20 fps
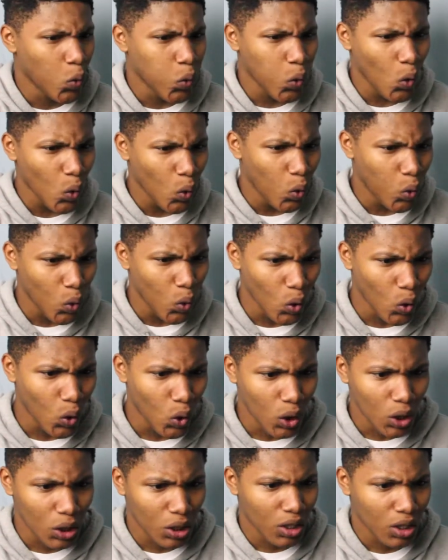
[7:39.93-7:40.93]
Whew.
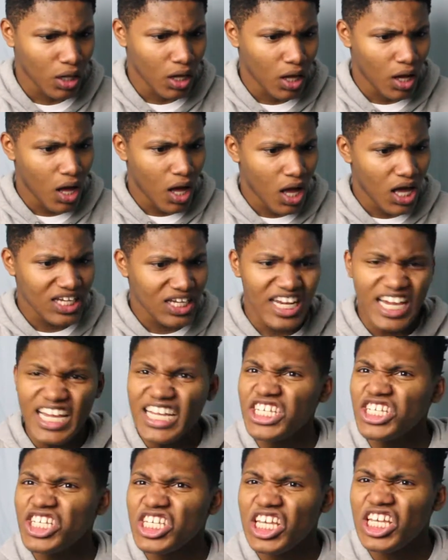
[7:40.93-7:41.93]
Did
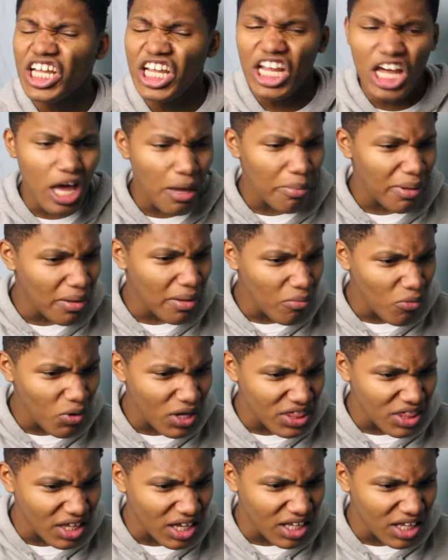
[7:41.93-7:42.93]
he just club him
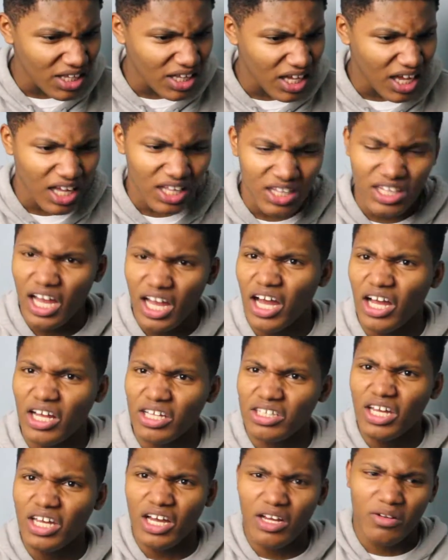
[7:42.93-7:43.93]
with
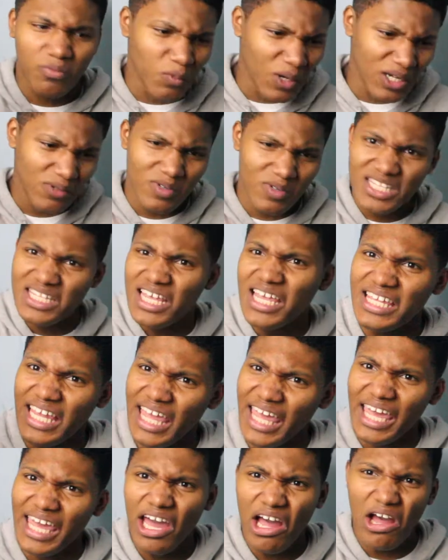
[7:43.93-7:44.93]
what's that
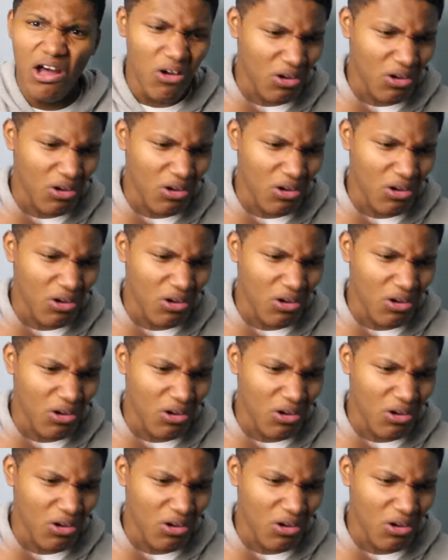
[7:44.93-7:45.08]
thing